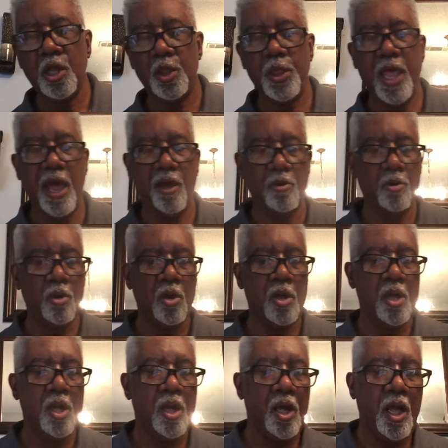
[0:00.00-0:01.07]
Now,
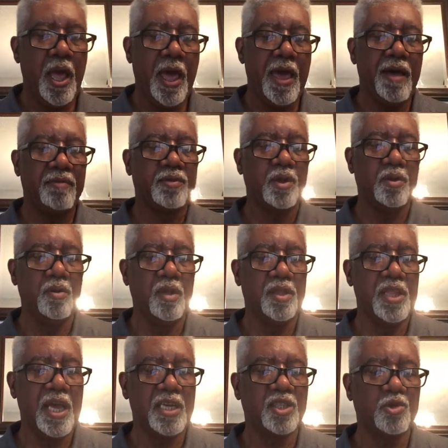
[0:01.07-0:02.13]
after
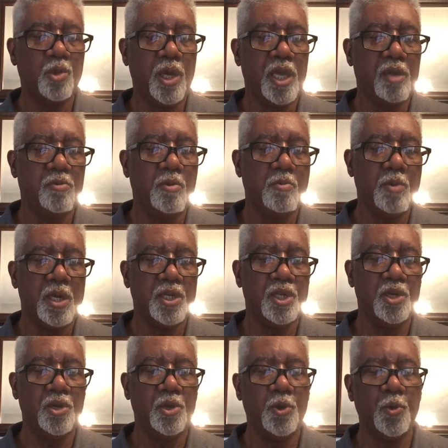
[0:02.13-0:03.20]
next week, when we
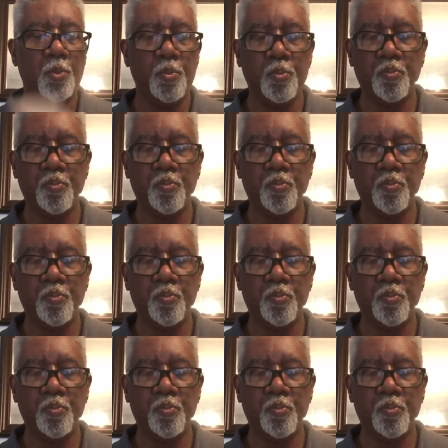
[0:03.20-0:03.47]
do